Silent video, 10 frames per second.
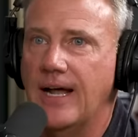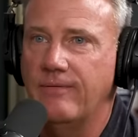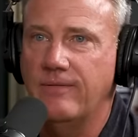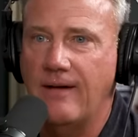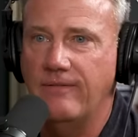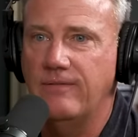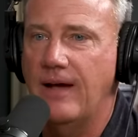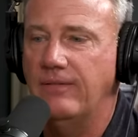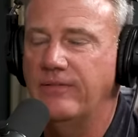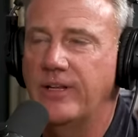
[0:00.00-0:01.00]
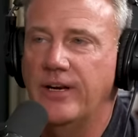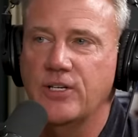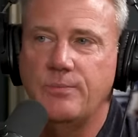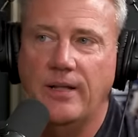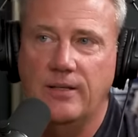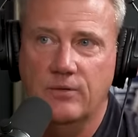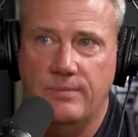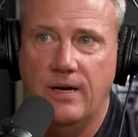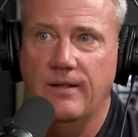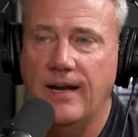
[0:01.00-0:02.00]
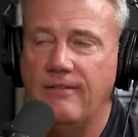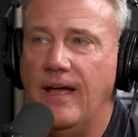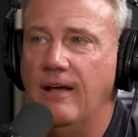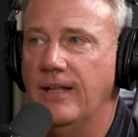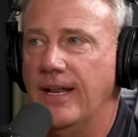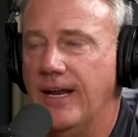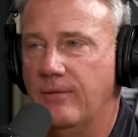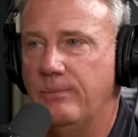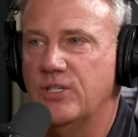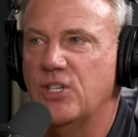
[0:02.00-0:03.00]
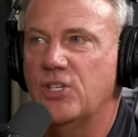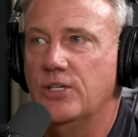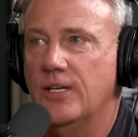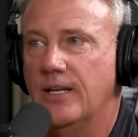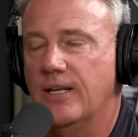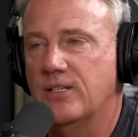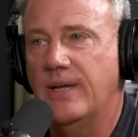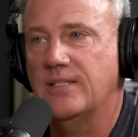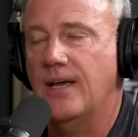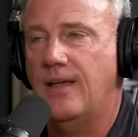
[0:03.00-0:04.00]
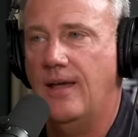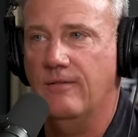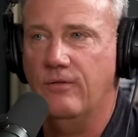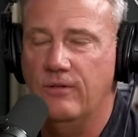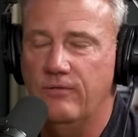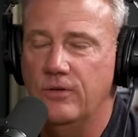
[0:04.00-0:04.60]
that I've left it in a spot that was better than I found it. And I've positioned it as best I can for the